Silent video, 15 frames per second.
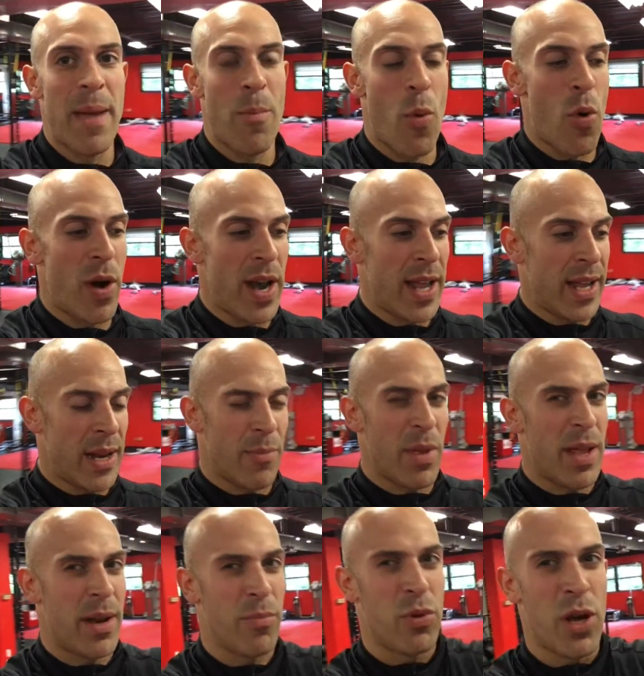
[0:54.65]
morning and
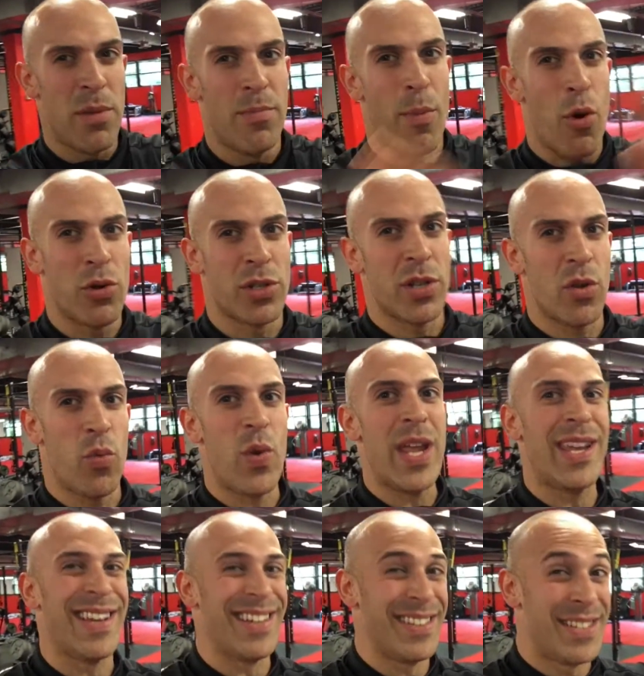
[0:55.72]
I'm good most of the
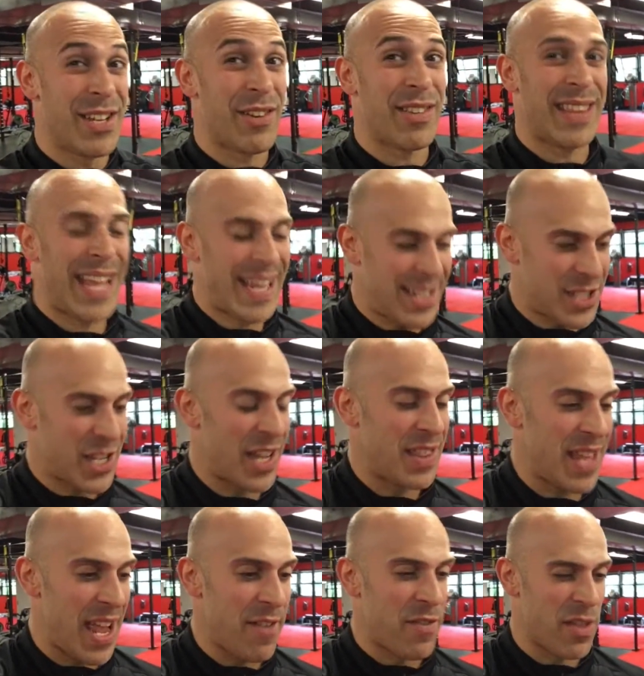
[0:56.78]
week until like
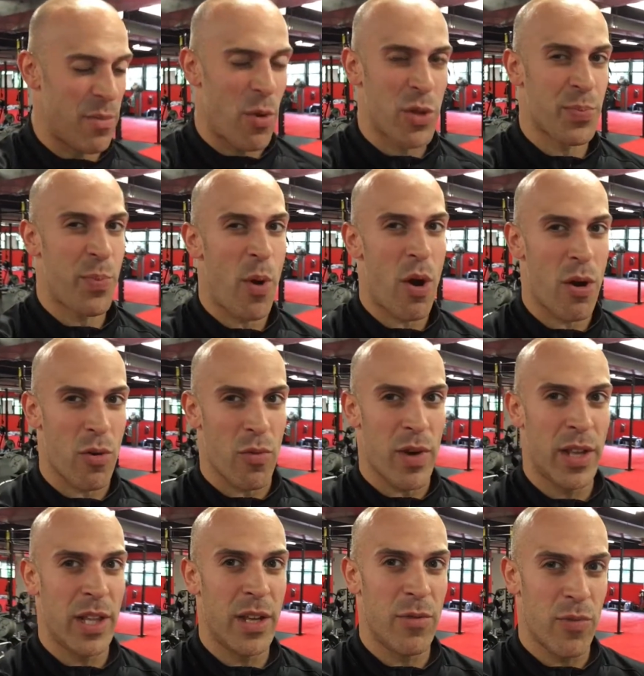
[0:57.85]
Sunday for the most part,
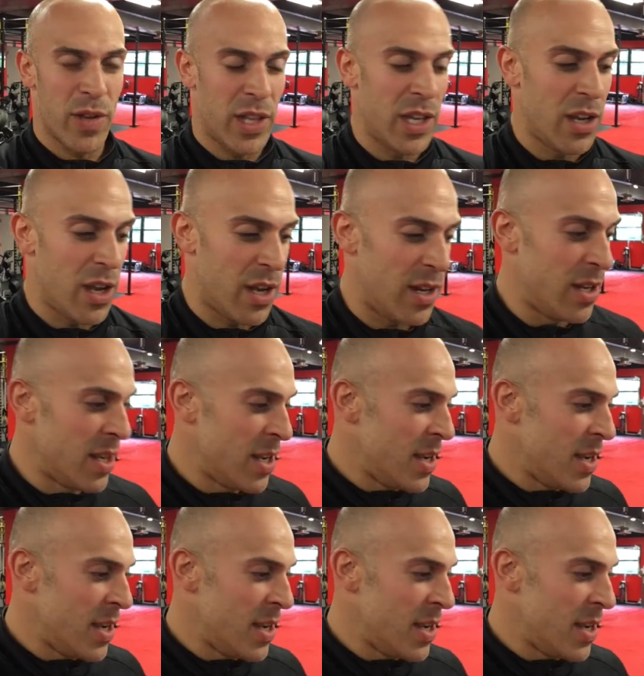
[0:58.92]
really, really good.